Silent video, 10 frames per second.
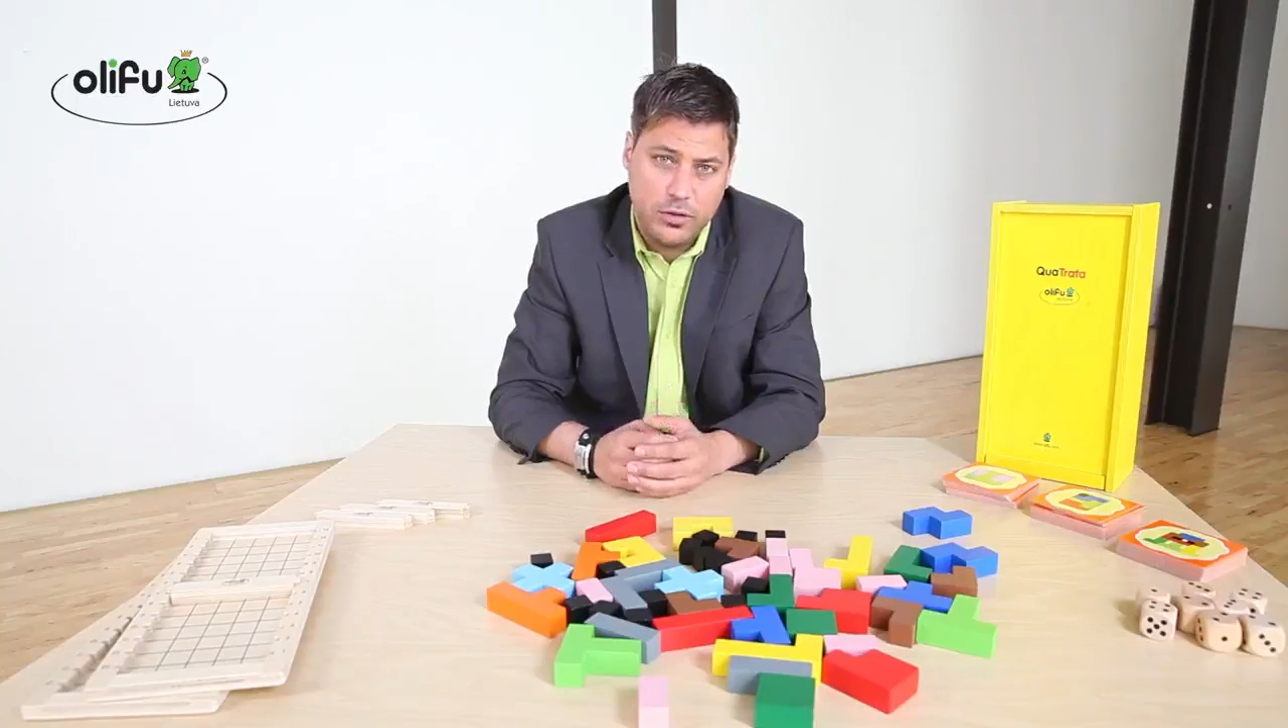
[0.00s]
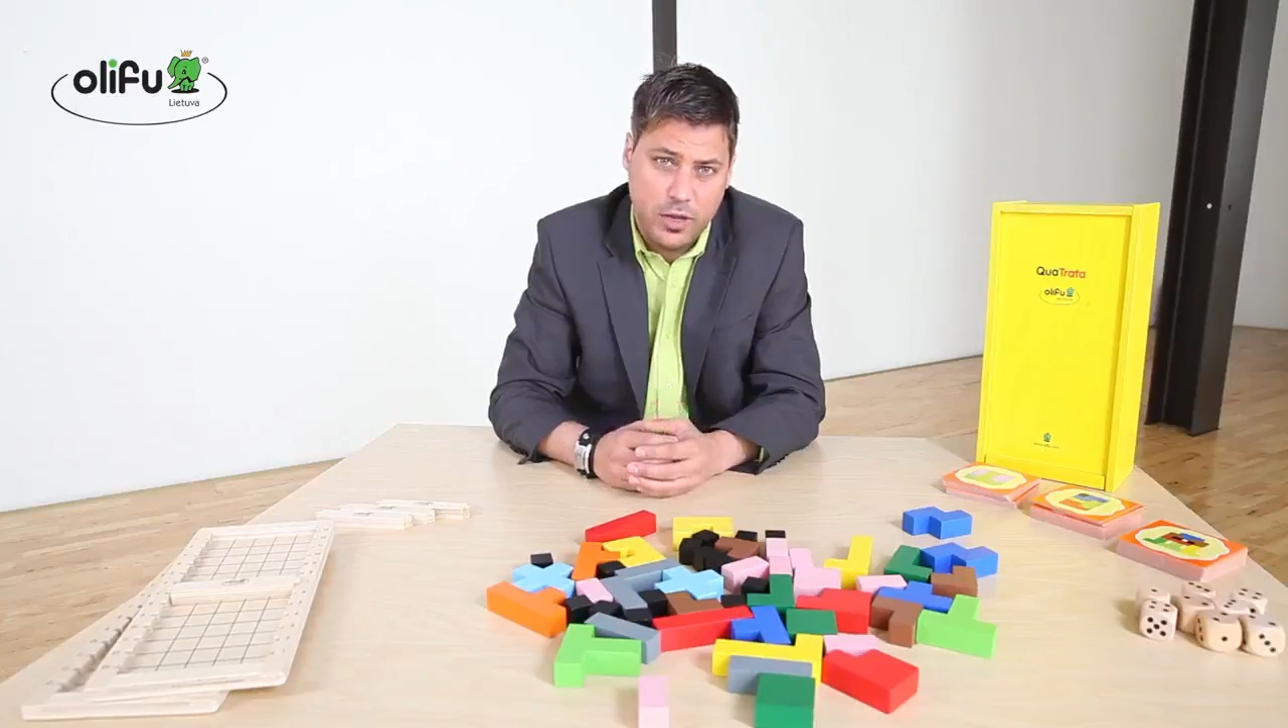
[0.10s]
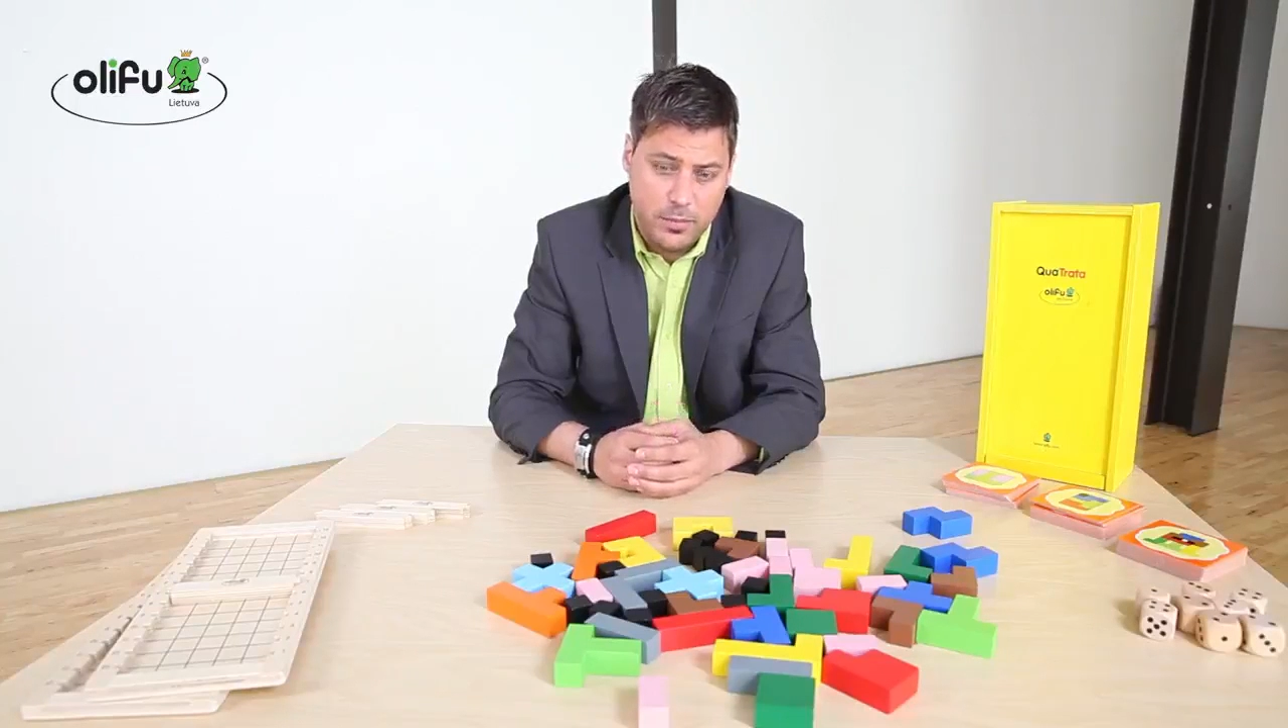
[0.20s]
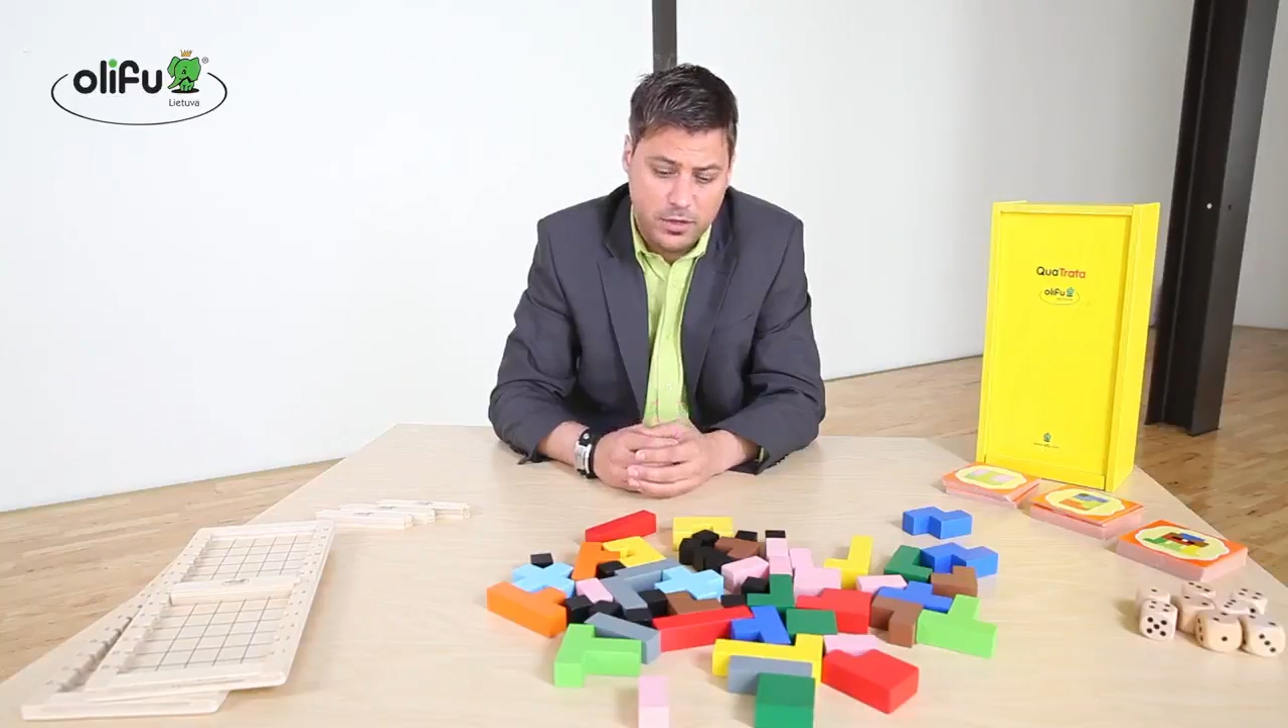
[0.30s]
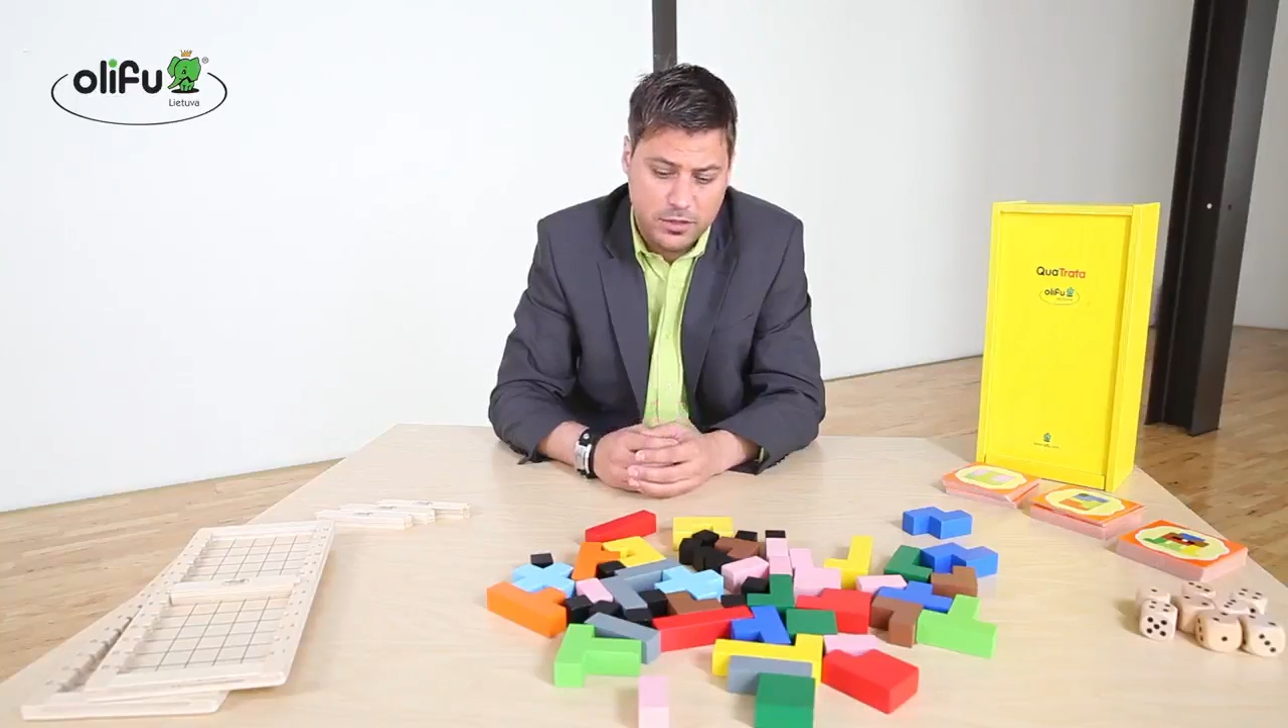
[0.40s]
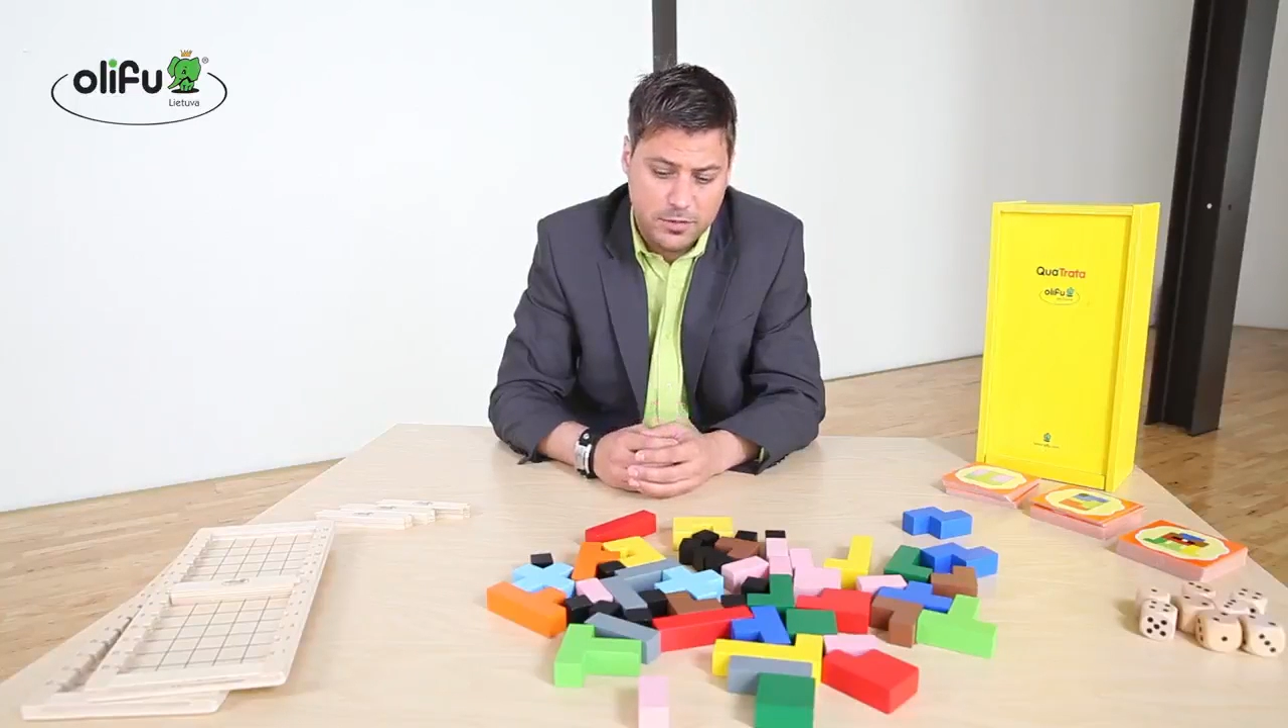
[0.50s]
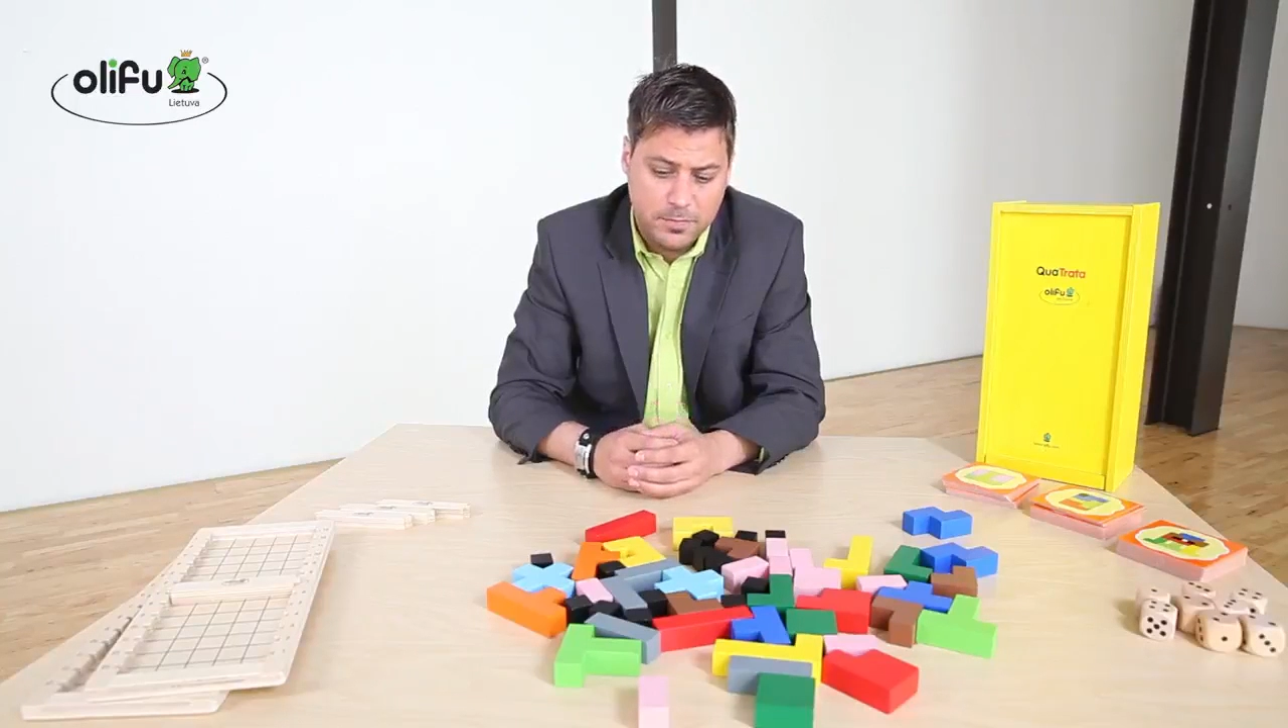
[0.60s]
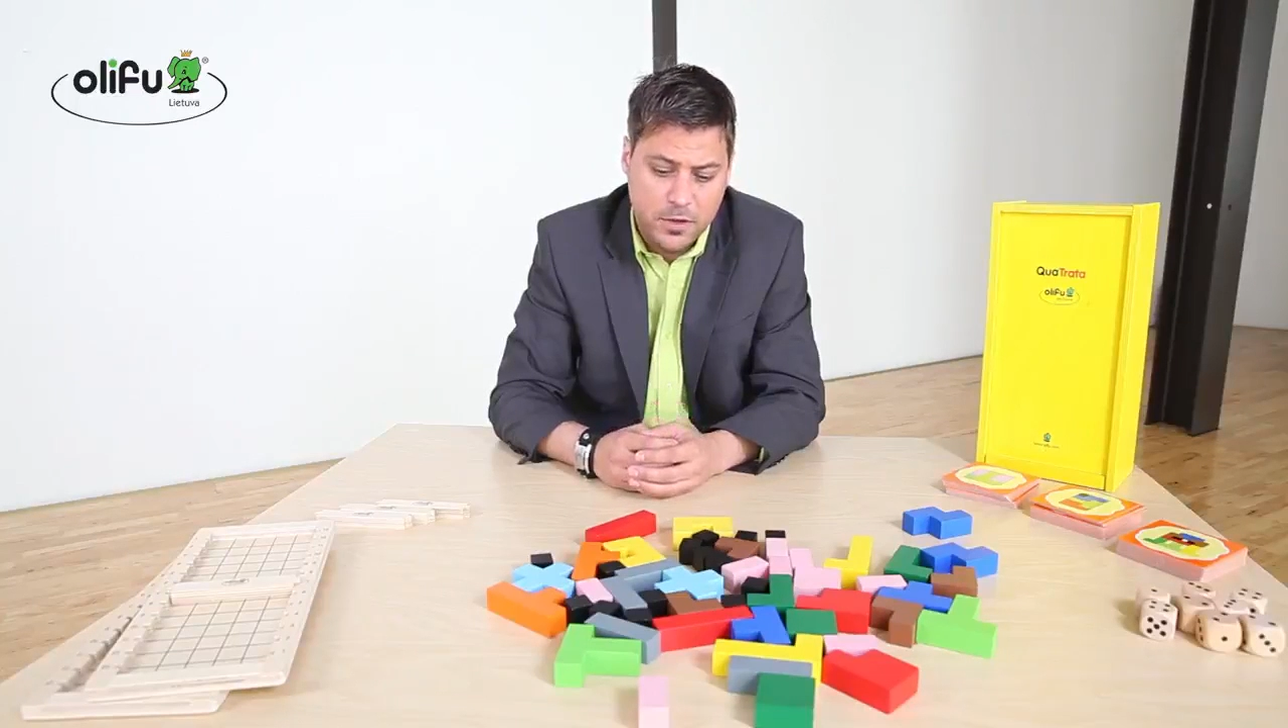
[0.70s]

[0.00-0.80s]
the numbers.